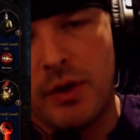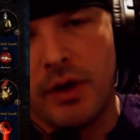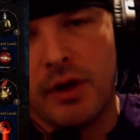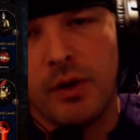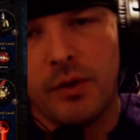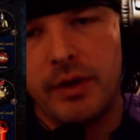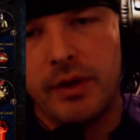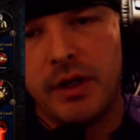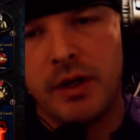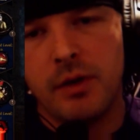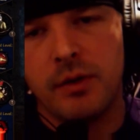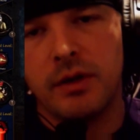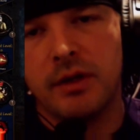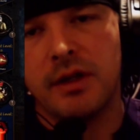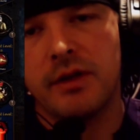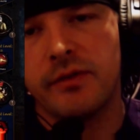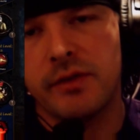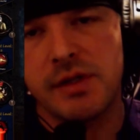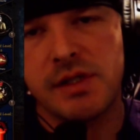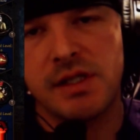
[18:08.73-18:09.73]
can only go to
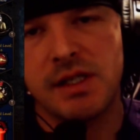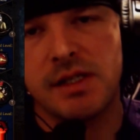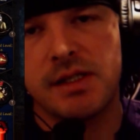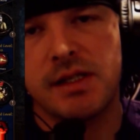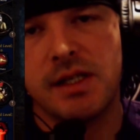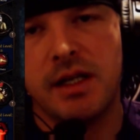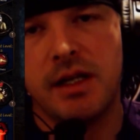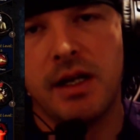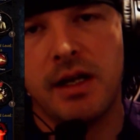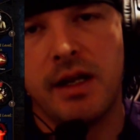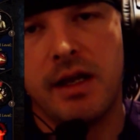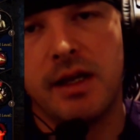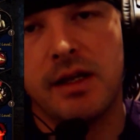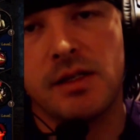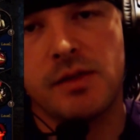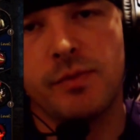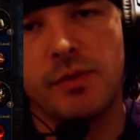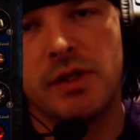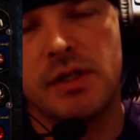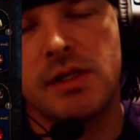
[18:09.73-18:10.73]
level 16
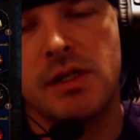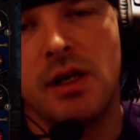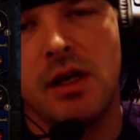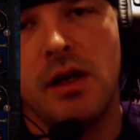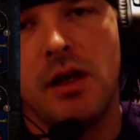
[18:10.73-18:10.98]
enhancements.